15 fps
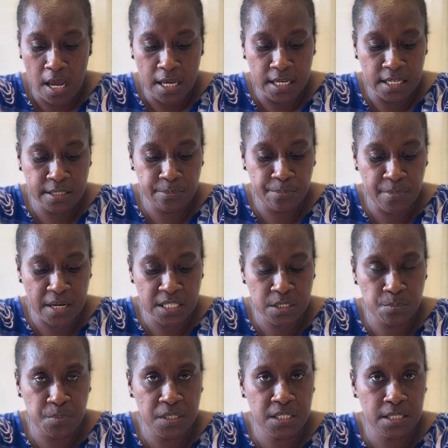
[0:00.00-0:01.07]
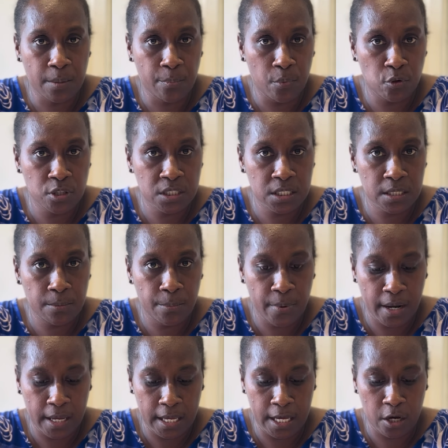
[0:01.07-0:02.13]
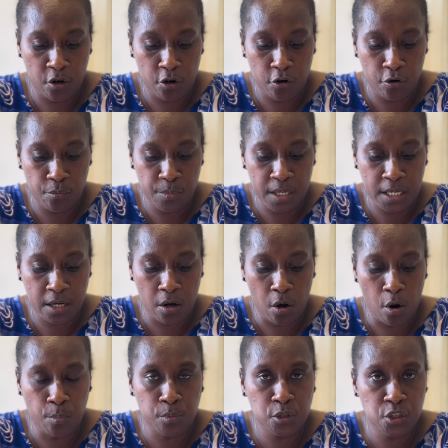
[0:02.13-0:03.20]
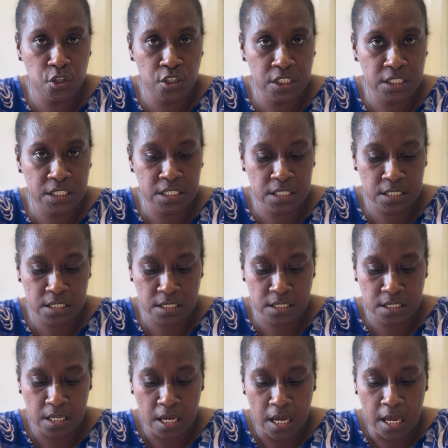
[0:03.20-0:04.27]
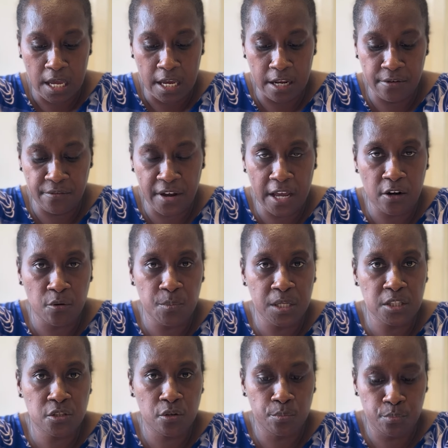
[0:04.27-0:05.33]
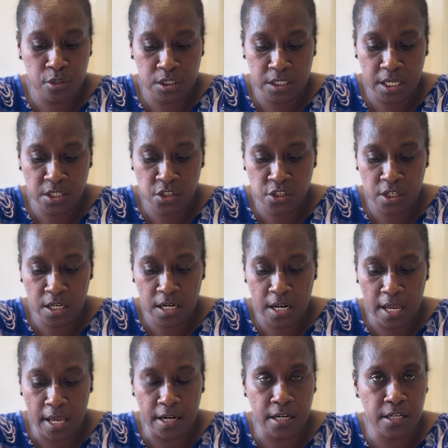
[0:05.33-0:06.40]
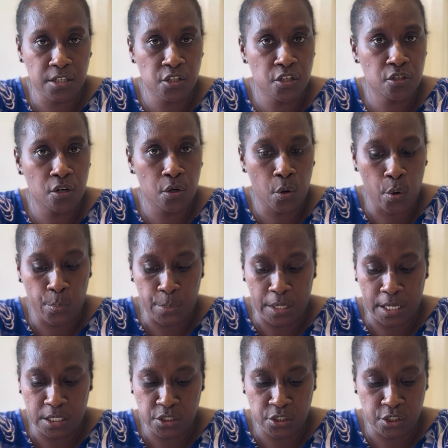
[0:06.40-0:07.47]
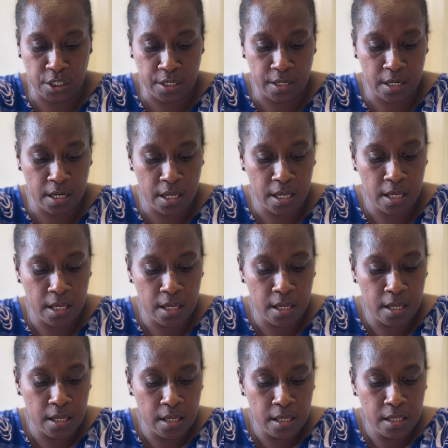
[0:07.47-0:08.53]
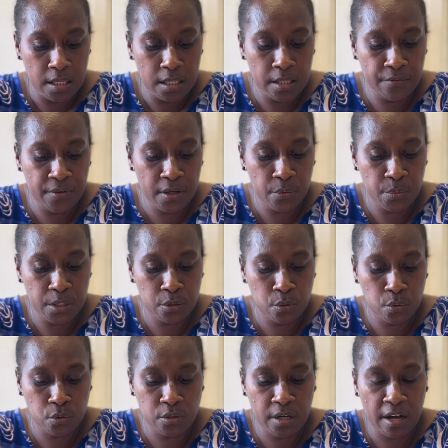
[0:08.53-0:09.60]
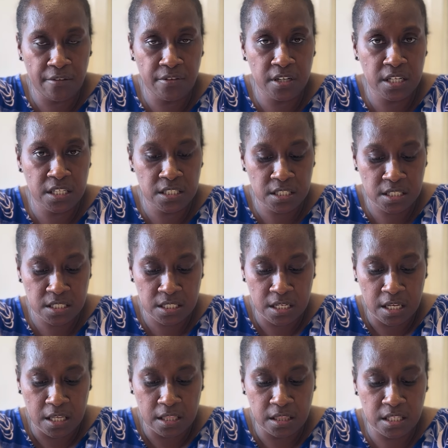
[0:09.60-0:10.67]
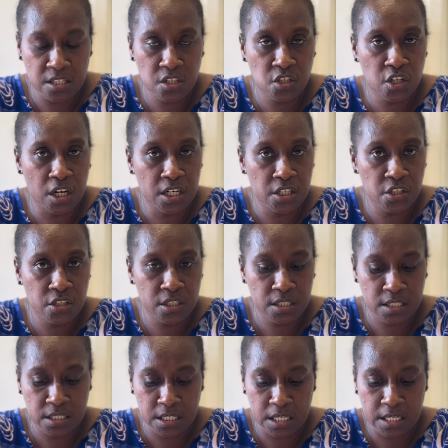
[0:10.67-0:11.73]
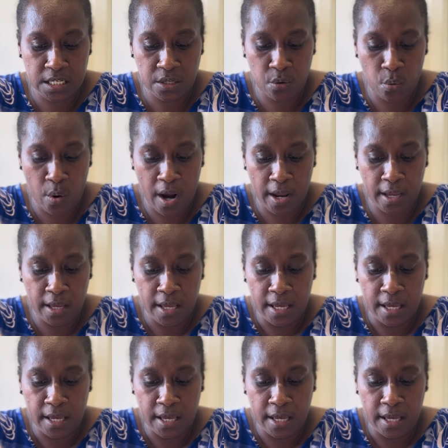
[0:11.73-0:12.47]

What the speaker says: it must be supported by economic opportunities, environmental protection, and regional cooperation. Even with good governance, these challenges still require